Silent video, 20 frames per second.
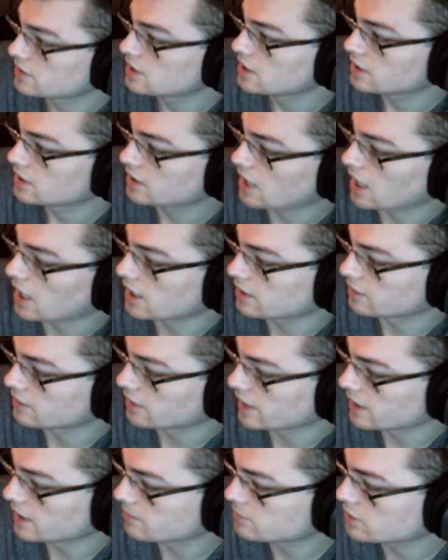K and
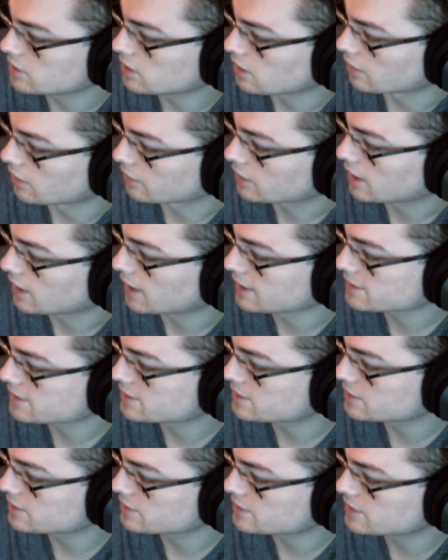lambda are
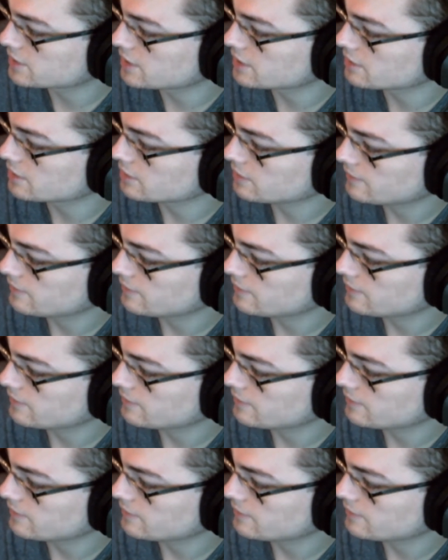constants here,